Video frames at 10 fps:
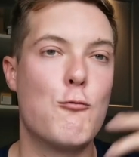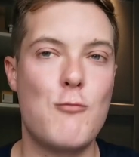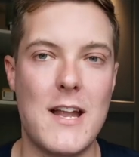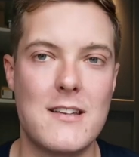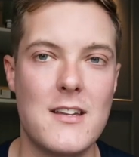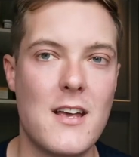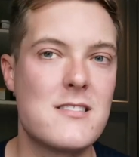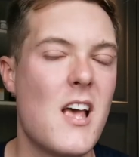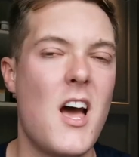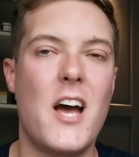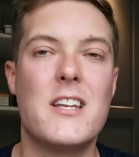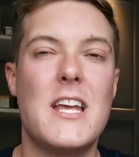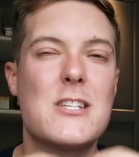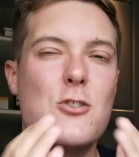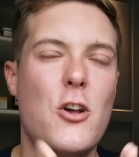redness,
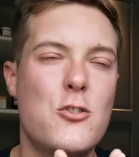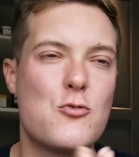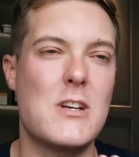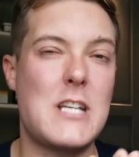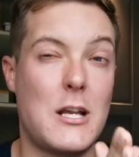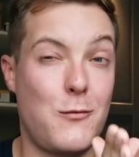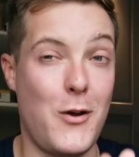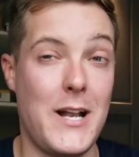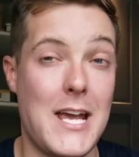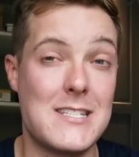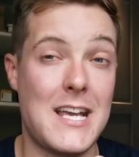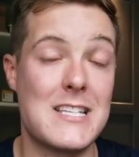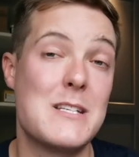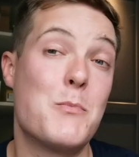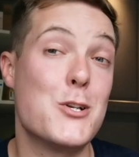and it's not a strict exfoliating
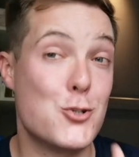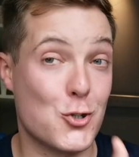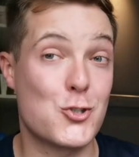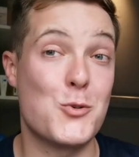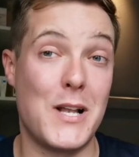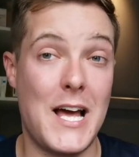acid, but it does do